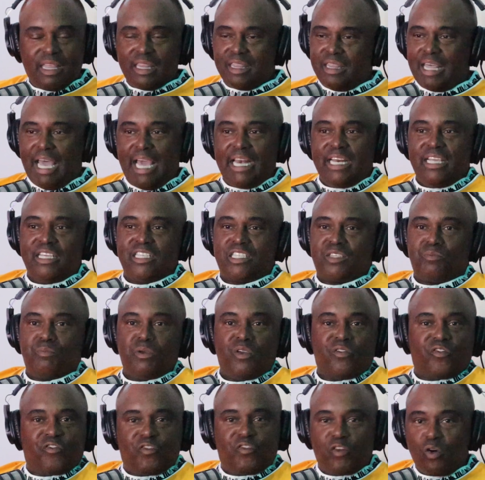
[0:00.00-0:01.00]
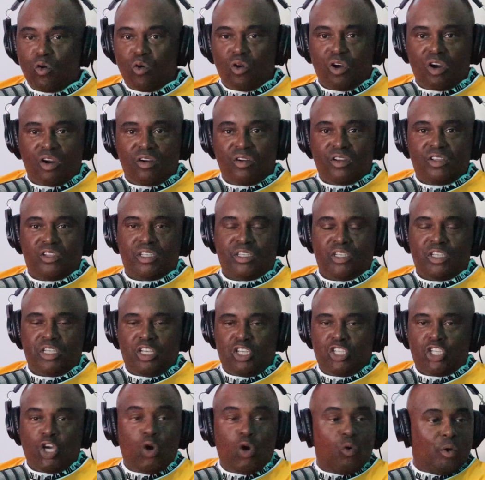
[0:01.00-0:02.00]
that is before
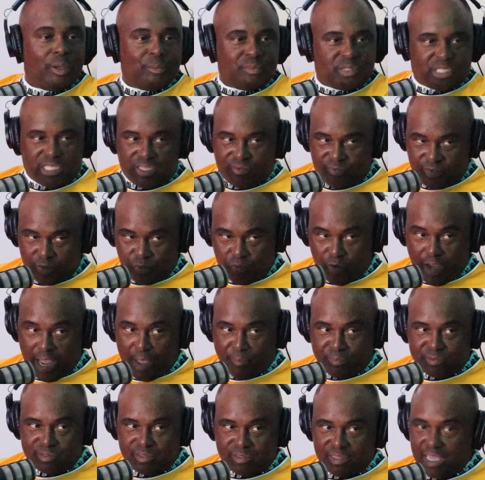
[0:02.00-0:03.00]
Yo MTV Raps.